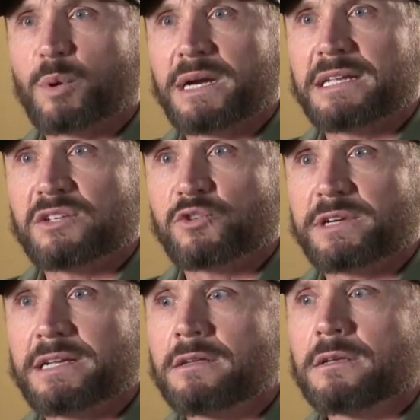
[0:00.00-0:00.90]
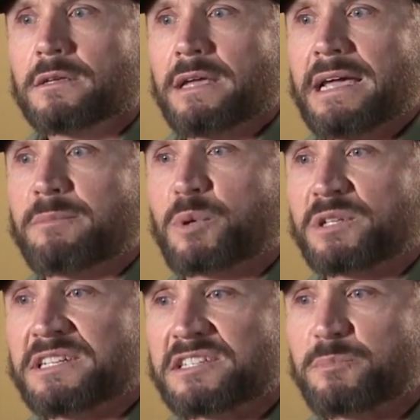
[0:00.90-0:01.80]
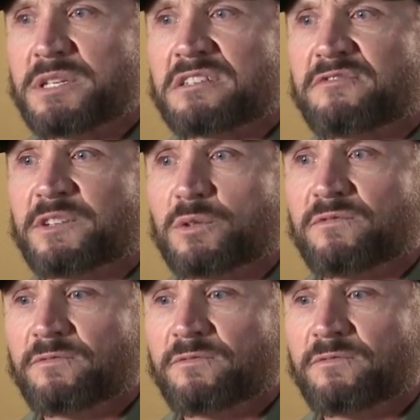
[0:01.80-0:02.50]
brain injury, and participants feel